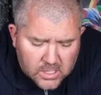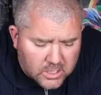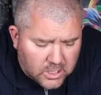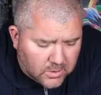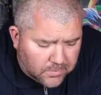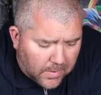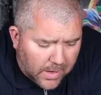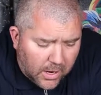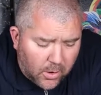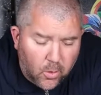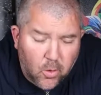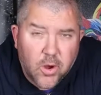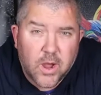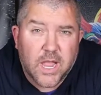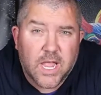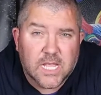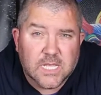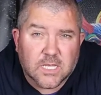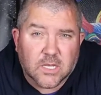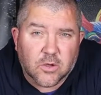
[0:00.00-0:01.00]
Smell
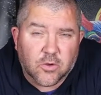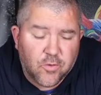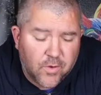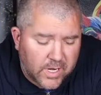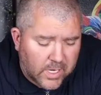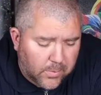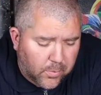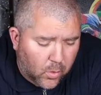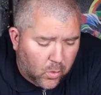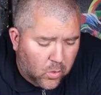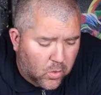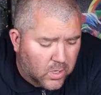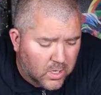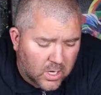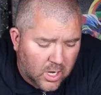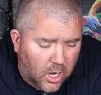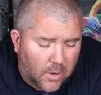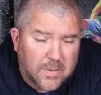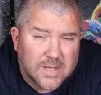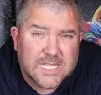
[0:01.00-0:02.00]
is incredible.
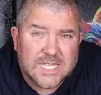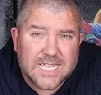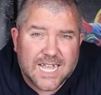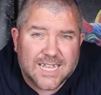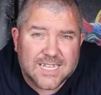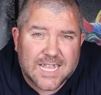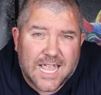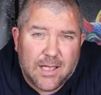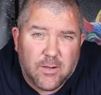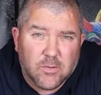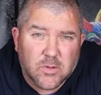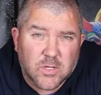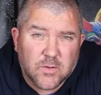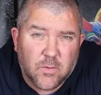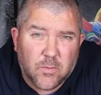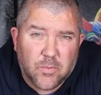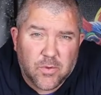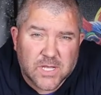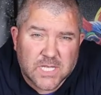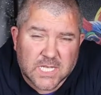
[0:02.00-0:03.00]
I mean, six hours
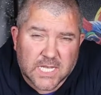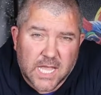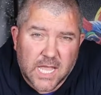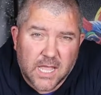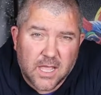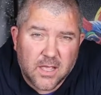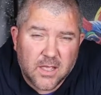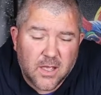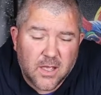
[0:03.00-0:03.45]
for brisket,